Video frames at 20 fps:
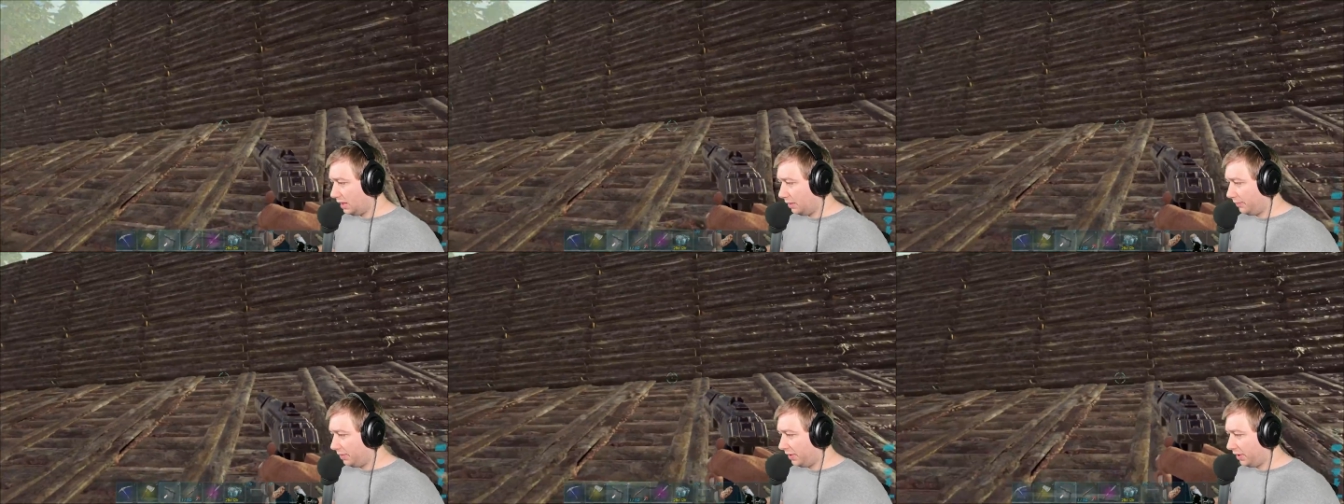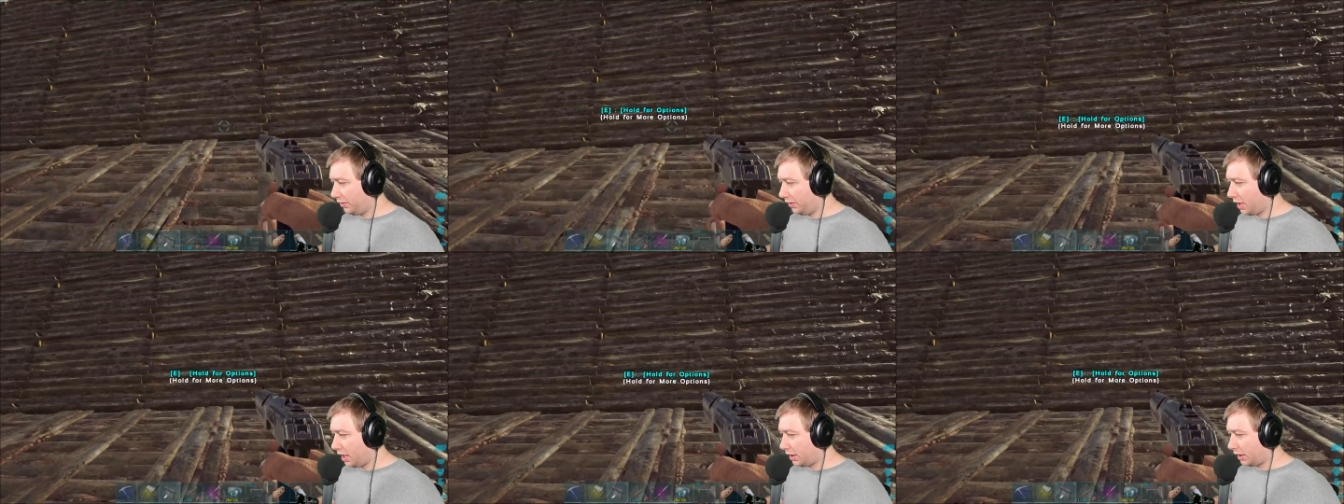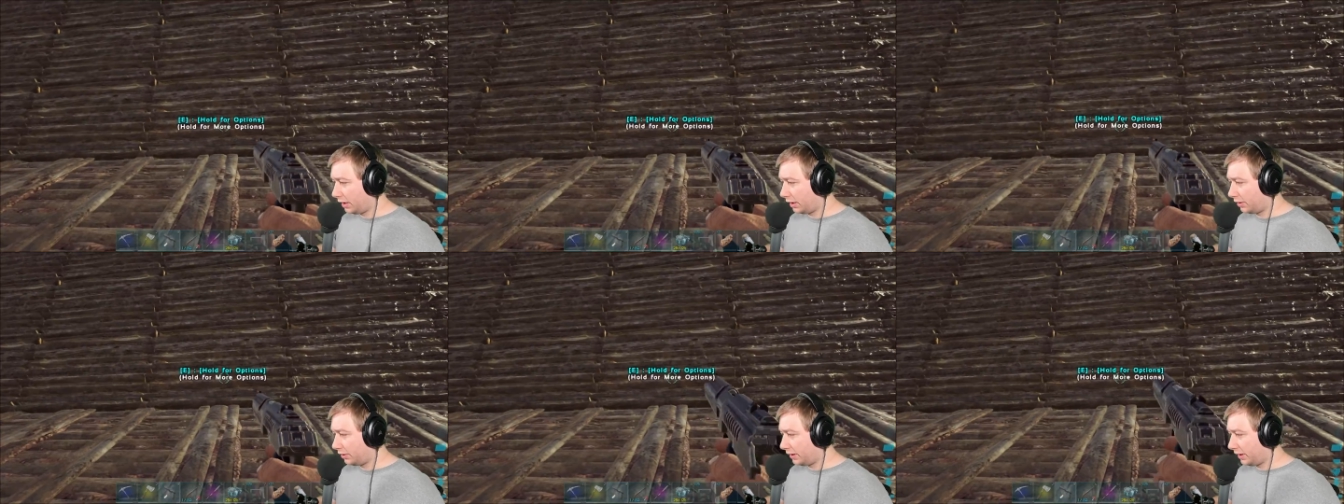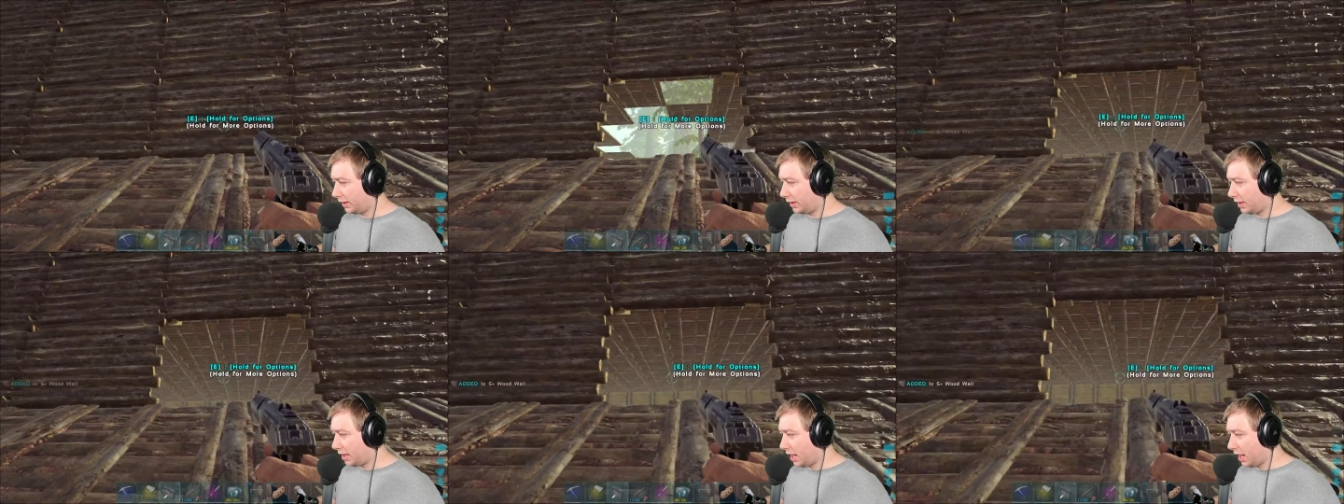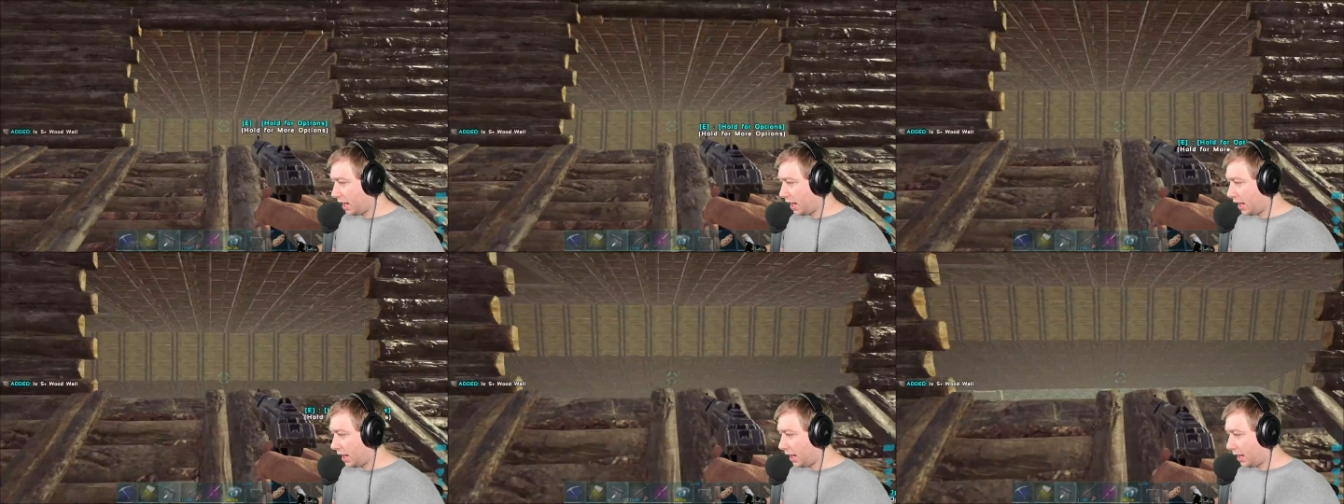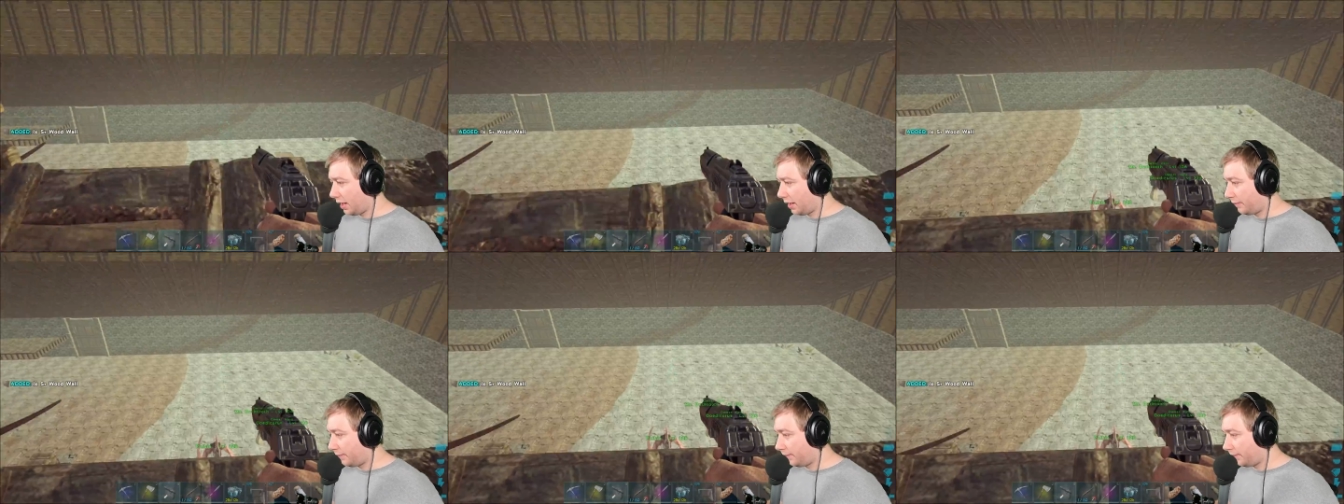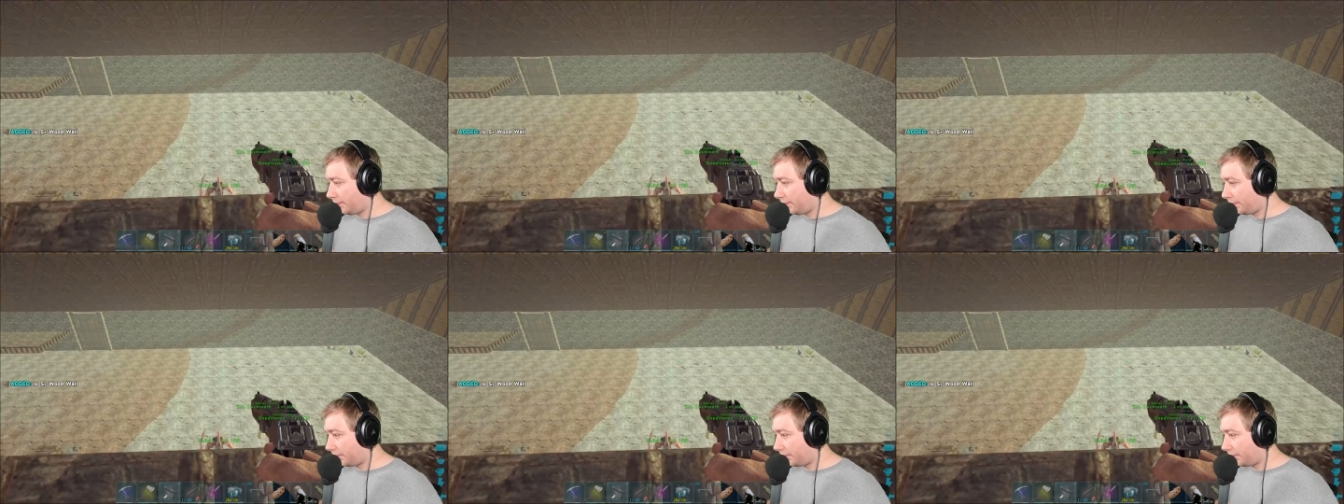And periodically, right